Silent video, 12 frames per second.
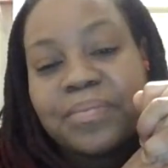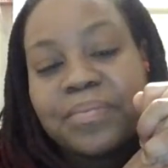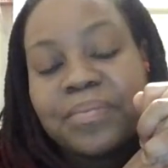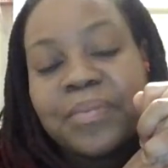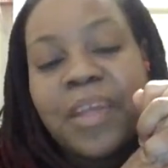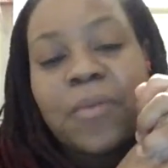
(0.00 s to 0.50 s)

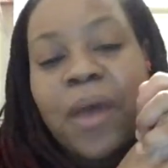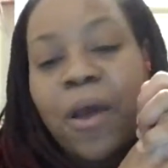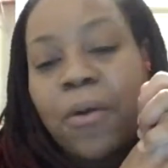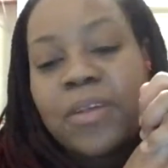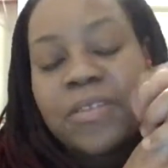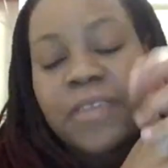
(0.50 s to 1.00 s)
that's why I
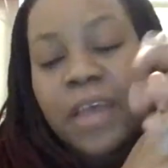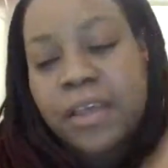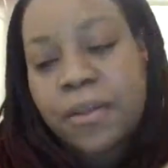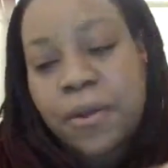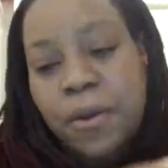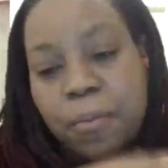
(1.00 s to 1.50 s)
always
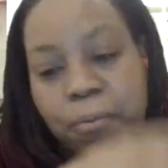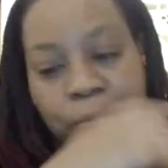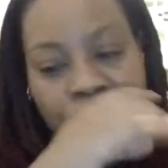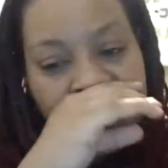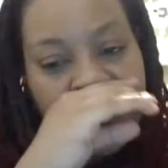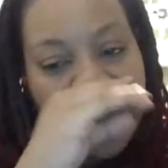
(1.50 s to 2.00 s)
say,
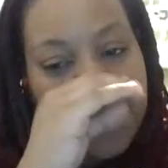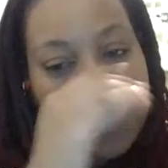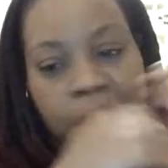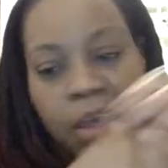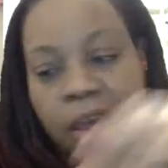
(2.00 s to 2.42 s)
appreciate,